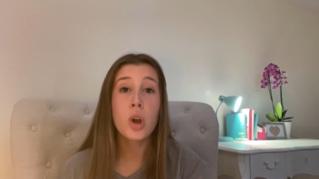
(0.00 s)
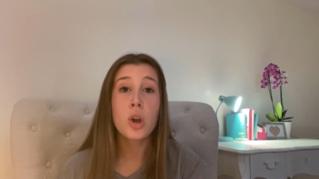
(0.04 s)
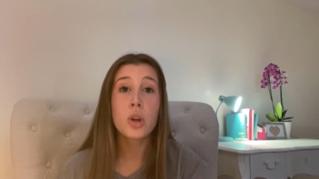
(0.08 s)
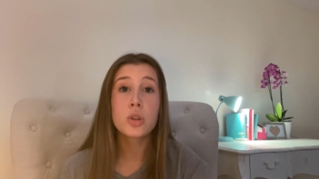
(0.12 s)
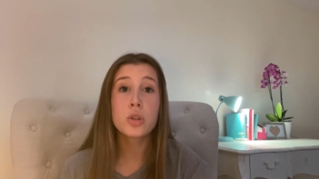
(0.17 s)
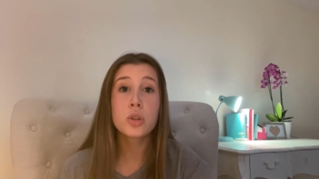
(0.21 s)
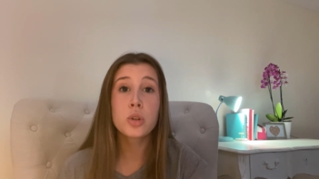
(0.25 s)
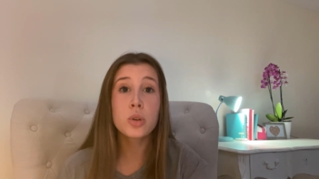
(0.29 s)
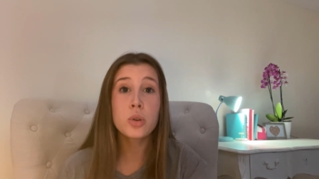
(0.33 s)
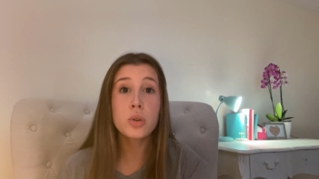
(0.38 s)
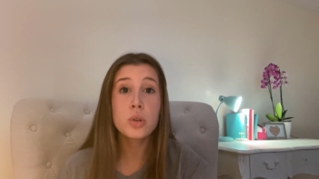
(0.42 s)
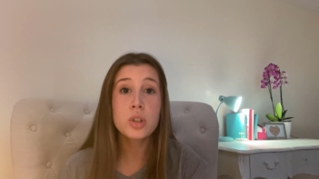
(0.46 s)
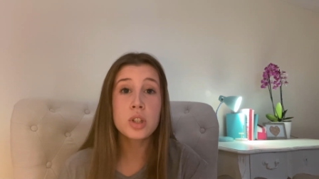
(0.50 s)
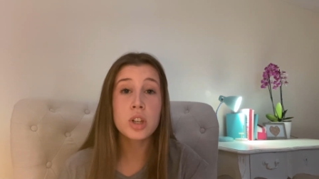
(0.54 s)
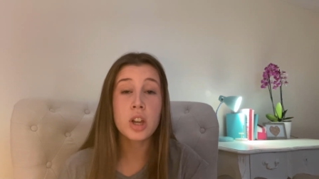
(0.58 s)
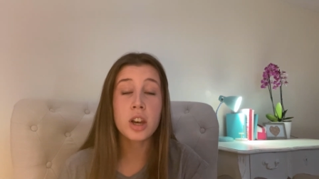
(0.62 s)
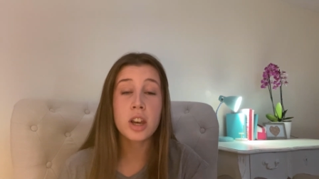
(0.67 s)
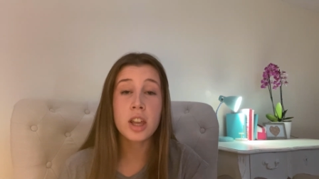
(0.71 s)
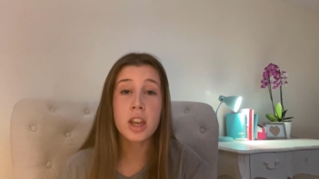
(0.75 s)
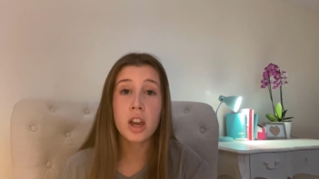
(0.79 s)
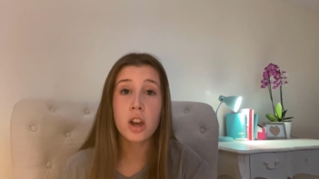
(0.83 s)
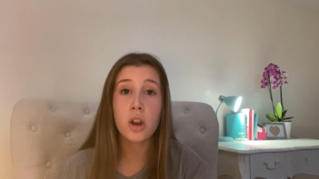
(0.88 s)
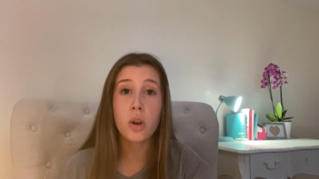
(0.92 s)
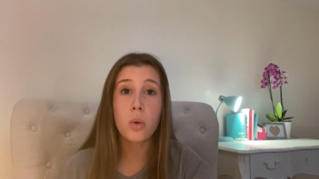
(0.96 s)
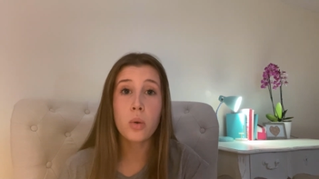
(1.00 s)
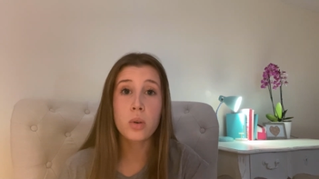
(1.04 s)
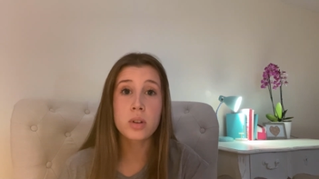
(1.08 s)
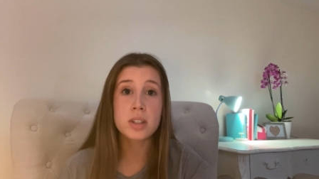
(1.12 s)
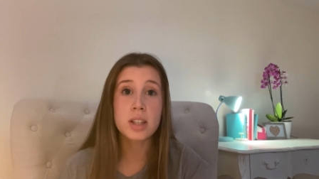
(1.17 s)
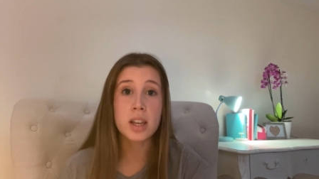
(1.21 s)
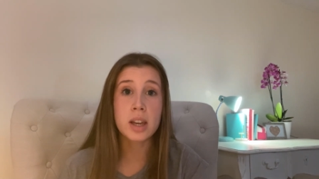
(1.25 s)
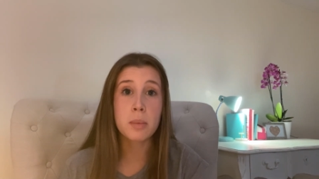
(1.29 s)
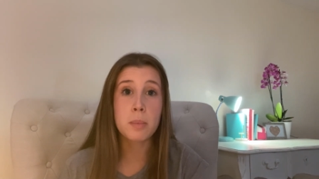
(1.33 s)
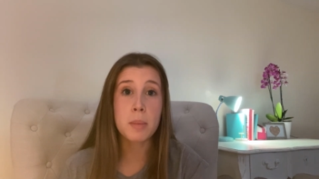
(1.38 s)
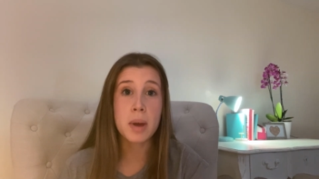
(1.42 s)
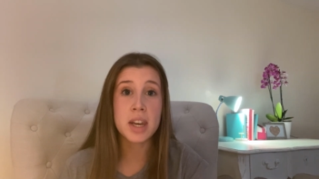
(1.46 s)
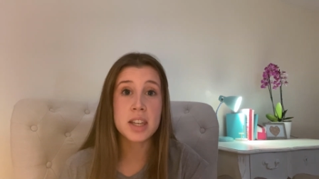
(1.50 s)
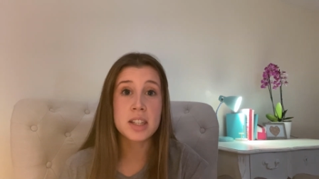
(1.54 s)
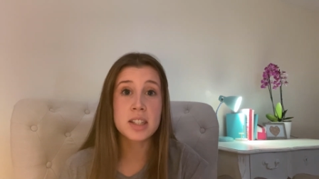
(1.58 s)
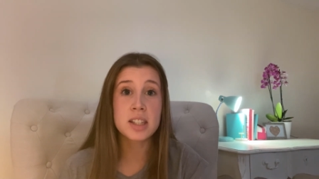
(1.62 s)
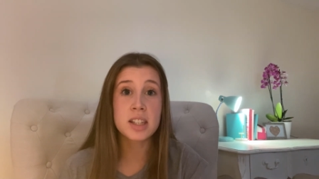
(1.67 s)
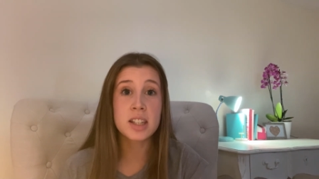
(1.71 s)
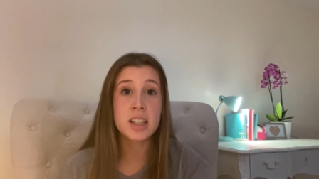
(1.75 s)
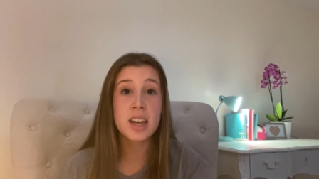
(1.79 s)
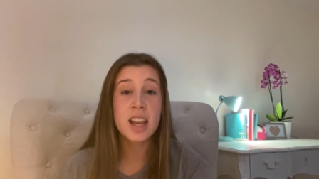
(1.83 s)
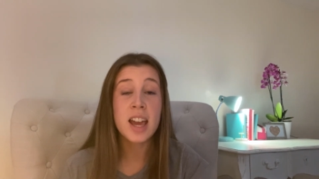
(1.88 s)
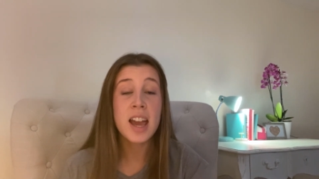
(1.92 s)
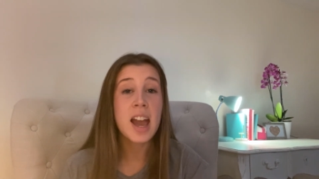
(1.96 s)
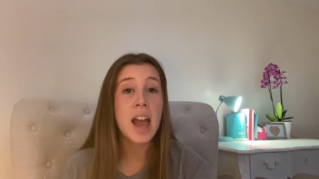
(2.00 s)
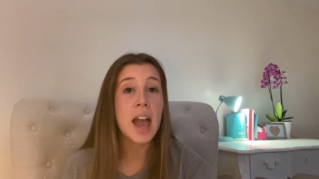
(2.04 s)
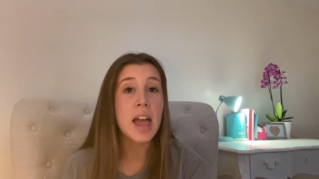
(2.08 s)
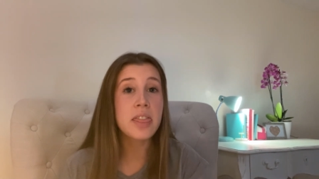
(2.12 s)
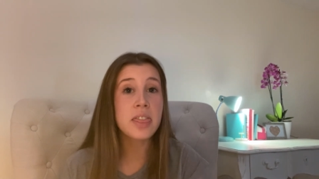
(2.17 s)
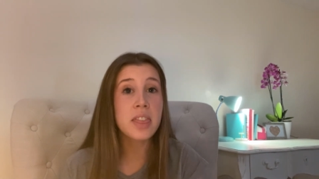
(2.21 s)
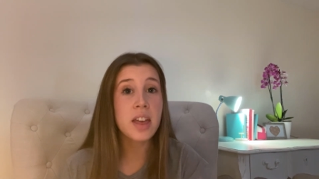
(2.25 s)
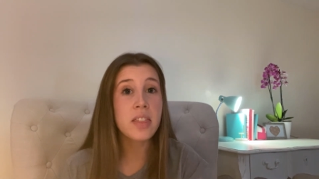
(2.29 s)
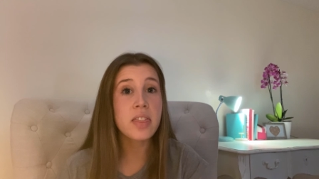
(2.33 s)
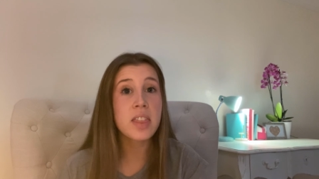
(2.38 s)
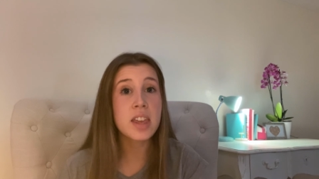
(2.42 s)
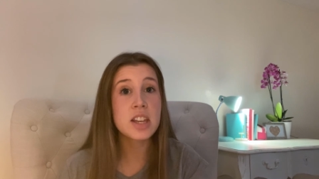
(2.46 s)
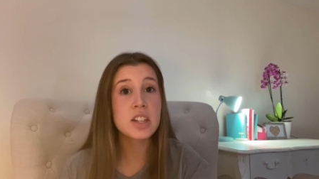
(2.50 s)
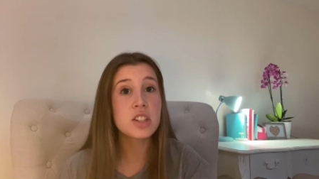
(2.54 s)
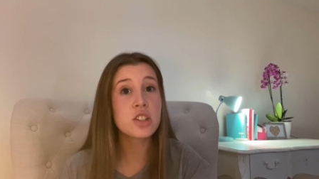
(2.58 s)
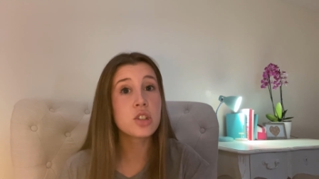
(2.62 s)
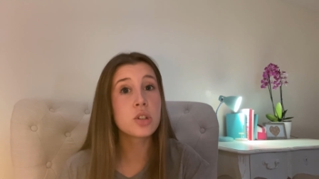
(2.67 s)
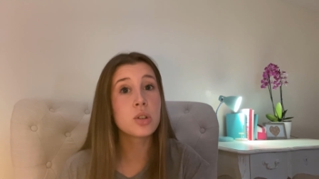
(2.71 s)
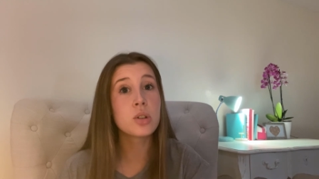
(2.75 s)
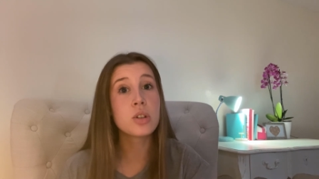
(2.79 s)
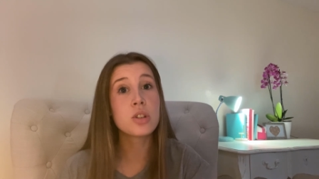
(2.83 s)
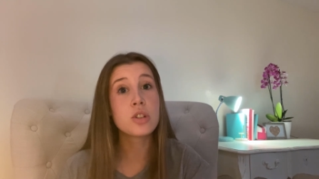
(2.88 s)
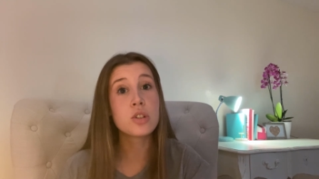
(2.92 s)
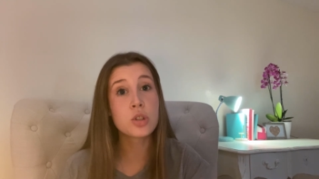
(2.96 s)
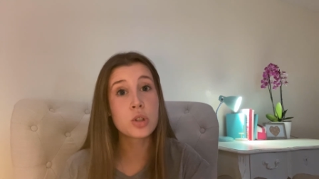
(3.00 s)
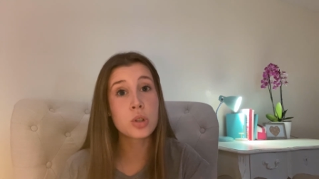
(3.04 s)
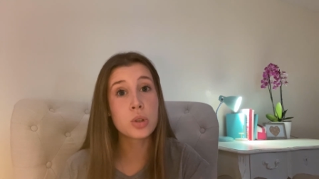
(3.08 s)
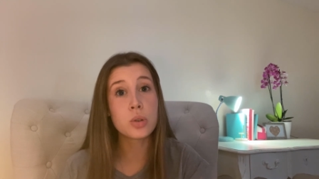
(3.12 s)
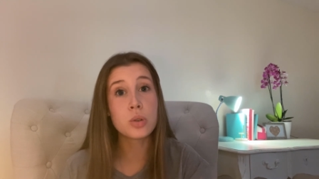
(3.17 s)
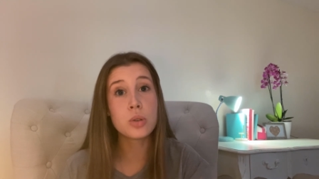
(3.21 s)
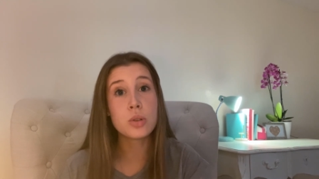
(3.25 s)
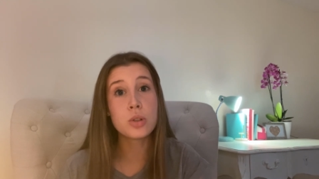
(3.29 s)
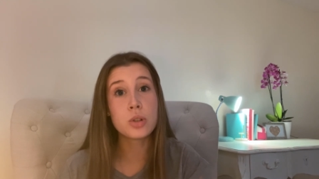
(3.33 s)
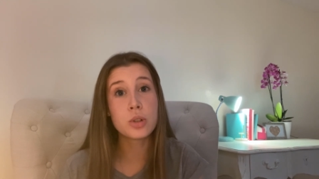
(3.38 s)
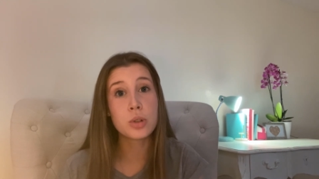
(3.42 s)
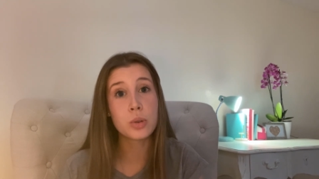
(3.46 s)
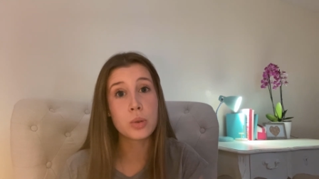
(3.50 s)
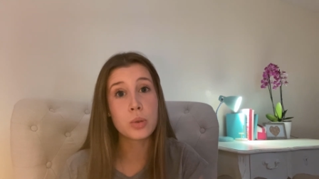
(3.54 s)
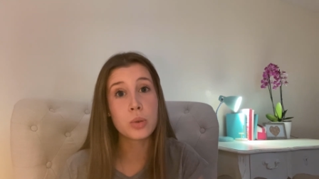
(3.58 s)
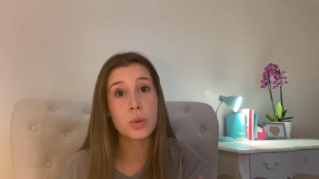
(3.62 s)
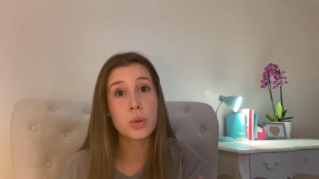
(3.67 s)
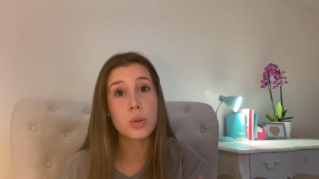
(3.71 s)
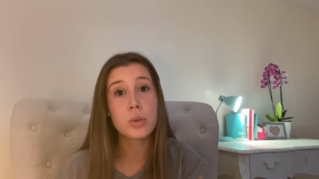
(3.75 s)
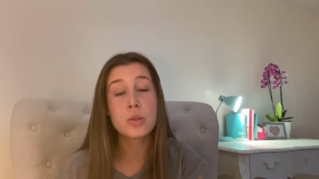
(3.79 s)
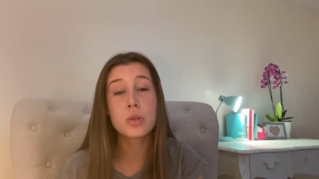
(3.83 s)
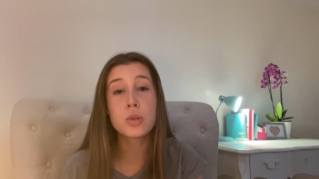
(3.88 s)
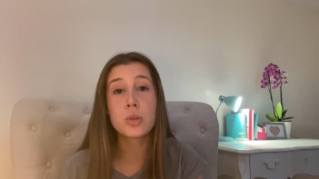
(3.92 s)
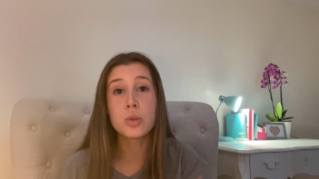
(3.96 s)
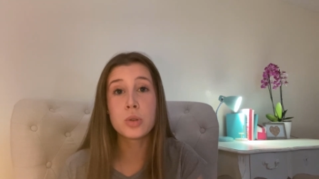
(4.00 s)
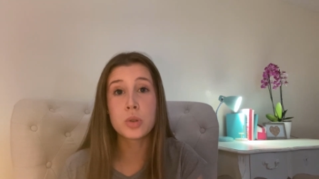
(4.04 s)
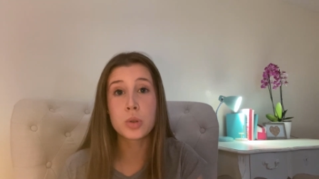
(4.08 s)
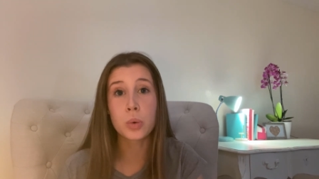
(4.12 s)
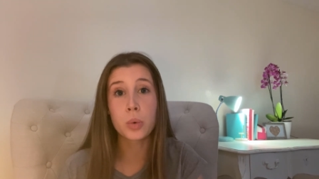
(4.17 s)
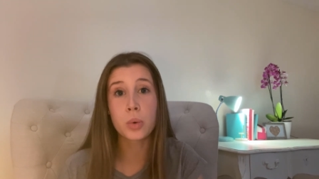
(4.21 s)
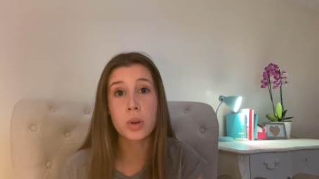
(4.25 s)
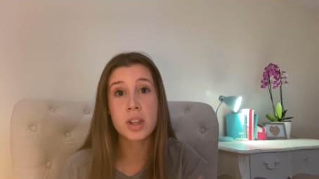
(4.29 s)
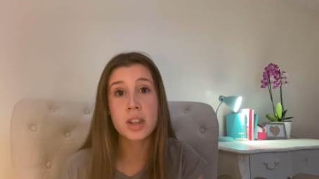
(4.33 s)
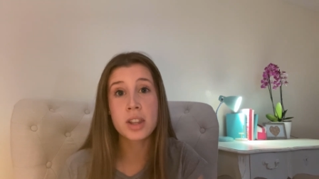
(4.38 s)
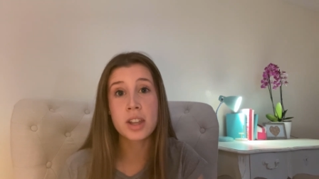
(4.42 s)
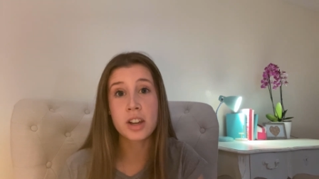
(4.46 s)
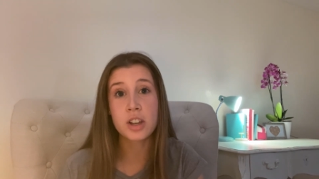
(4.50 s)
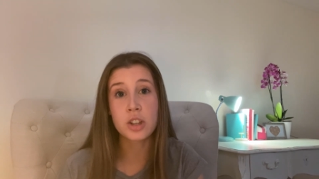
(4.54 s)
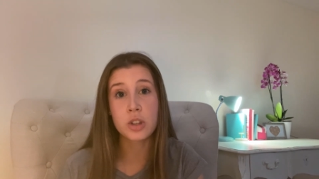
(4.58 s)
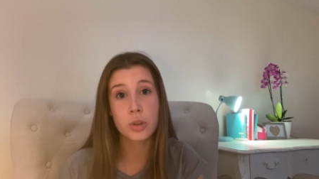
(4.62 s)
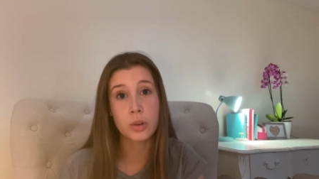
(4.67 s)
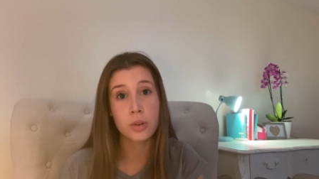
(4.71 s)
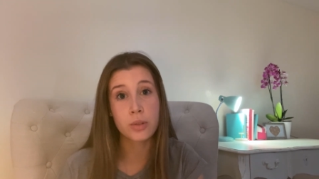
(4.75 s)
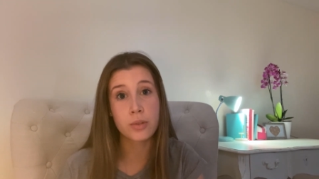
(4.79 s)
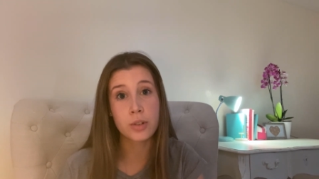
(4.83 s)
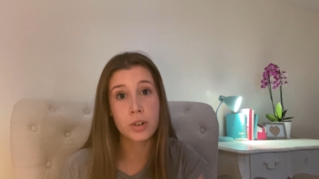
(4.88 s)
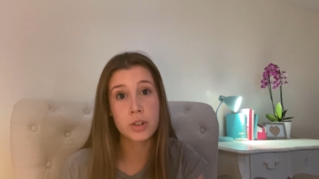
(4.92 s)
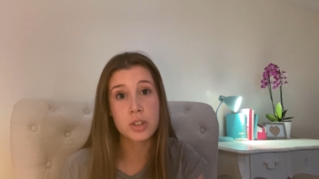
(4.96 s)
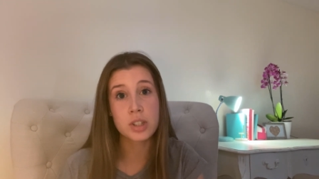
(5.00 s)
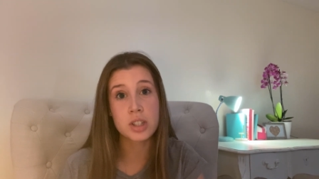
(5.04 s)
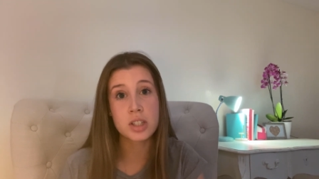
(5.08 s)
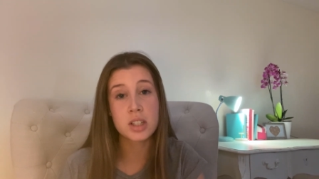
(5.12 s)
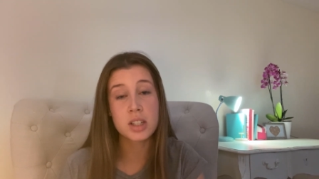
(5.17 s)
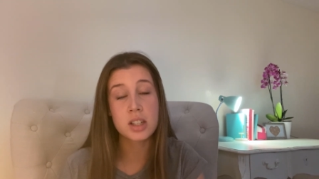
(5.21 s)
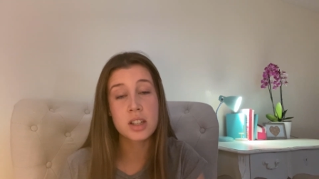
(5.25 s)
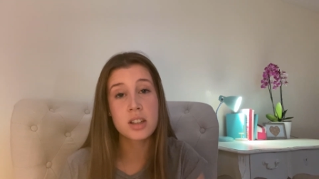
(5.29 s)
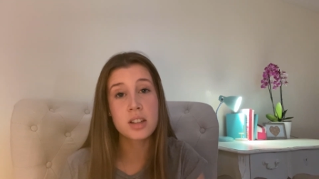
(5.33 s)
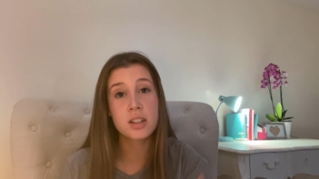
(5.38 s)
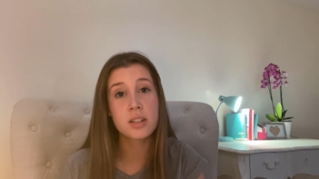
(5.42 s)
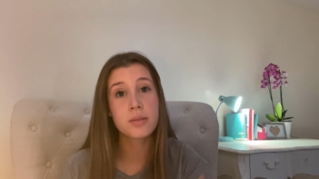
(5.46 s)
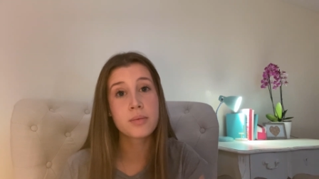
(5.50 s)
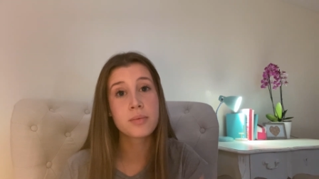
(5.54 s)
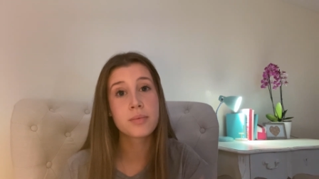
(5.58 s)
to studying a course like medicine and that they should choose you to join their university.